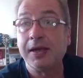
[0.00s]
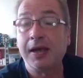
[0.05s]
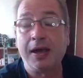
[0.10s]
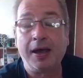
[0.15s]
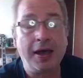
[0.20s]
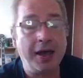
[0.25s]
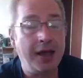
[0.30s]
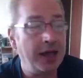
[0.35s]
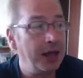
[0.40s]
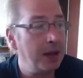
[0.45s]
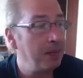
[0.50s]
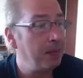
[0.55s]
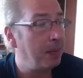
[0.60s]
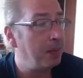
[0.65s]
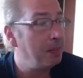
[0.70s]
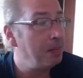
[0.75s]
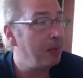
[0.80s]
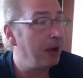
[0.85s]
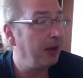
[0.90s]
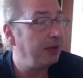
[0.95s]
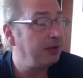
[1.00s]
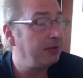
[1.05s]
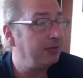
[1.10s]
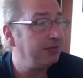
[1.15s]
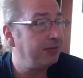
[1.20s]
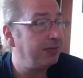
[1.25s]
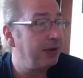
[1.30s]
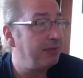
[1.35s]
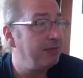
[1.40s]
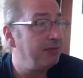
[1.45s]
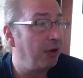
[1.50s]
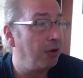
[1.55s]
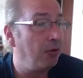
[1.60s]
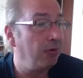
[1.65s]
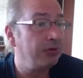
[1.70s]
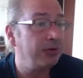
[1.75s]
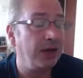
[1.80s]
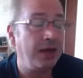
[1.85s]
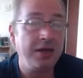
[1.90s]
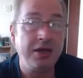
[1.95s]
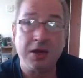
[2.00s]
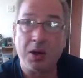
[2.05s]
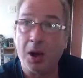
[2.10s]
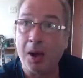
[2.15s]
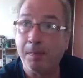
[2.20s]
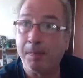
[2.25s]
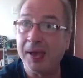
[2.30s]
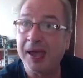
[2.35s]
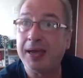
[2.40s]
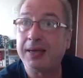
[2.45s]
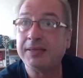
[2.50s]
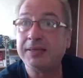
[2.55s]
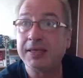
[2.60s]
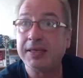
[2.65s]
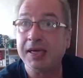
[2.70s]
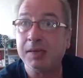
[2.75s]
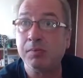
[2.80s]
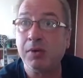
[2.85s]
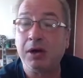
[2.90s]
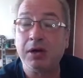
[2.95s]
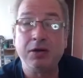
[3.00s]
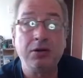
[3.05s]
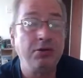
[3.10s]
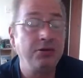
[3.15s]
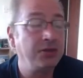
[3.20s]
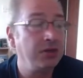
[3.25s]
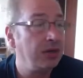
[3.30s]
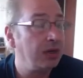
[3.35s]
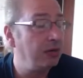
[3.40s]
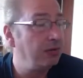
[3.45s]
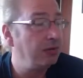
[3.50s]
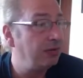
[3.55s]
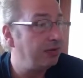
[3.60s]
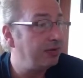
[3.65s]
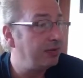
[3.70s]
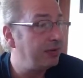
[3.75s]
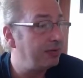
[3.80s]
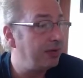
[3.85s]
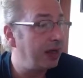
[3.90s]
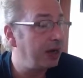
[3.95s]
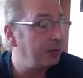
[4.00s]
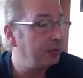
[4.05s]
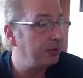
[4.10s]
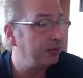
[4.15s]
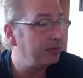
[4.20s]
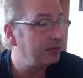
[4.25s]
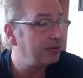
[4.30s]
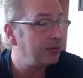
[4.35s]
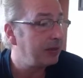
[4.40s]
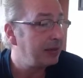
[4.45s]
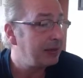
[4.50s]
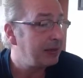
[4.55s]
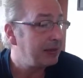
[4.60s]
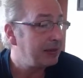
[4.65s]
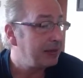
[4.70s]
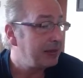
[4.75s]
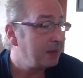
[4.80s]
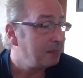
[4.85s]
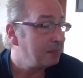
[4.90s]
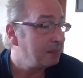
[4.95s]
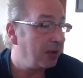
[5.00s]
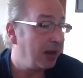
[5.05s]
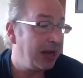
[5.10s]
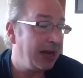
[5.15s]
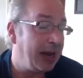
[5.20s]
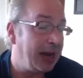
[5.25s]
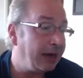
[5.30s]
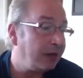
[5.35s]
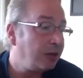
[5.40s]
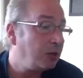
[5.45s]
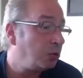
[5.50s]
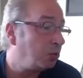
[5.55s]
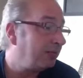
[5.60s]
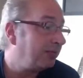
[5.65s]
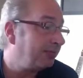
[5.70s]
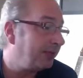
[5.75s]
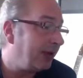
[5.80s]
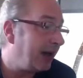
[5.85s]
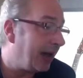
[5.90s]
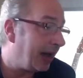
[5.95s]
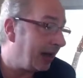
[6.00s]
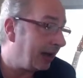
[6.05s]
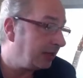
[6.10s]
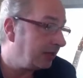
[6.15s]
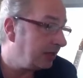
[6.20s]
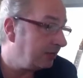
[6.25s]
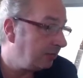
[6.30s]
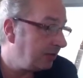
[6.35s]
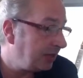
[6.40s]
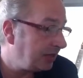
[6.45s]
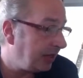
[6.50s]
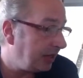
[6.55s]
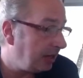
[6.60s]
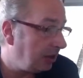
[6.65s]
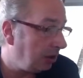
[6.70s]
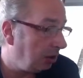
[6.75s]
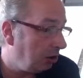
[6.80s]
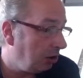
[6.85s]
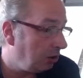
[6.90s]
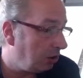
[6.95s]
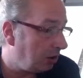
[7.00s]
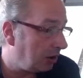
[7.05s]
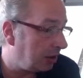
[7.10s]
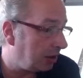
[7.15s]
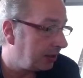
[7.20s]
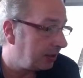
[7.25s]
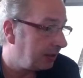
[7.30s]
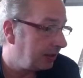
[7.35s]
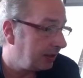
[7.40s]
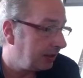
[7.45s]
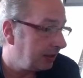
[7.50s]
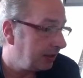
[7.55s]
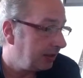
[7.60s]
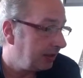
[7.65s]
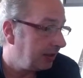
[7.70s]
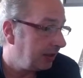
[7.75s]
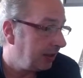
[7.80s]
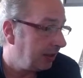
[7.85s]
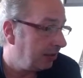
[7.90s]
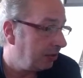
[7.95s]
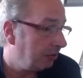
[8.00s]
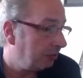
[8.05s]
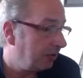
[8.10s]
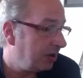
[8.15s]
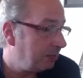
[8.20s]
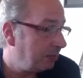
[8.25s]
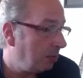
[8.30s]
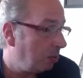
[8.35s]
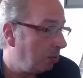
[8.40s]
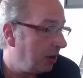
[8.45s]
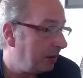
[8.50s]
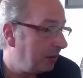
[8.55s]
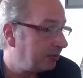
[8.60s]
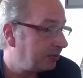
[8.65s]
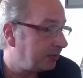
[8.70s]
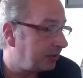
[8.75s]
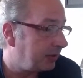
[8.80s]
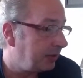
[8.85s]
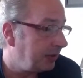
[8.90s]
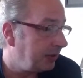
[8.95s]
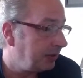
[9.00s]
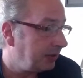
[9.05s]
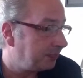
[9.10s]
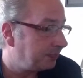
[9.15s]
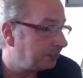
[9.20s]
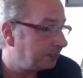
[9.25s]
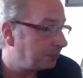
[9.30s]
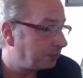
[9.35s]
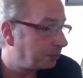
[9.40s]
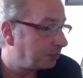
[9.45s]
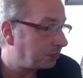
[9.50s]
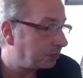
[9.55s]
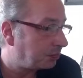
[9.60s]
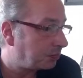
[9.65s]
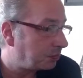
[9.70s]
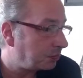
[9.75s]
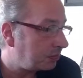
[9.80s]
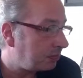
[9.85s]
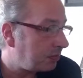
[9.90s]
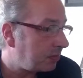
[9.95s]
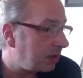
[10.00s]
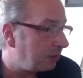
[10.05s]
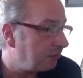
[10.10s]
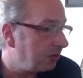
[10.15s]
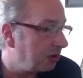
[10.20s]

might have involved, a big team, hundreds and hundreds of developers. But in actual fact, if we take a look at the Reaper website, if we